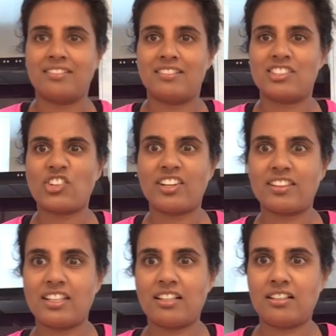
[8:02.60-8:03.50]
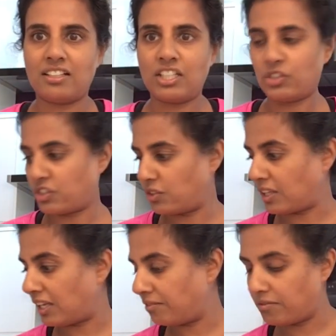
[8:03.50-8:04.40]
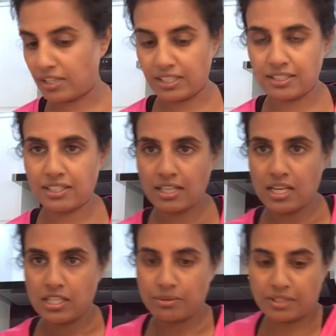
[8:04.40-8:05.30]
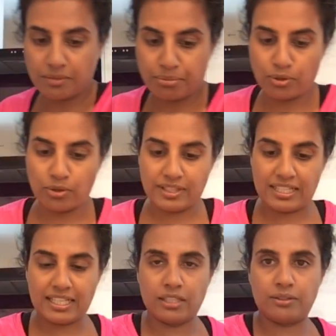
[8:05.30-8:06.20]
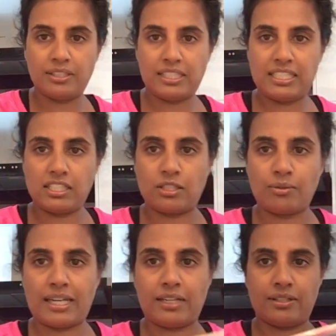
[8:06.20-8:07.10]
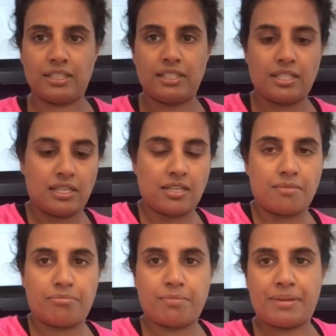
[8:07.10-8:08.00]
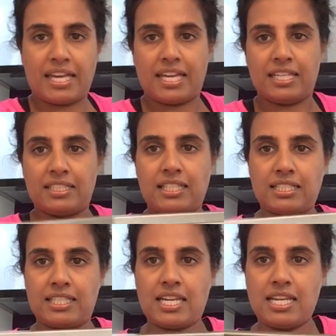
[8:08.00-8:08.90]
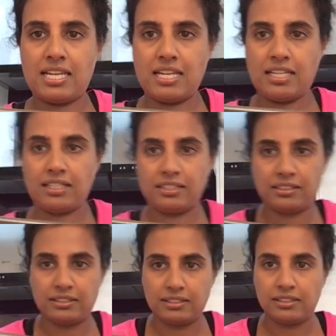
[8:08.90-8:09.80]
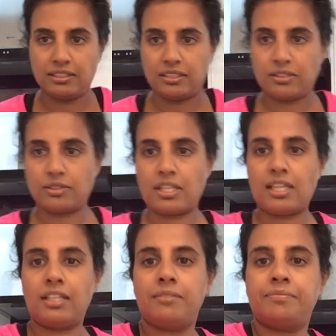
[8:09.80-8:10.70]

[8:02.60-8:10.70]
Sorry, I think I lost you there. Right, so we're going to pour it now into our prepared tin. Okay.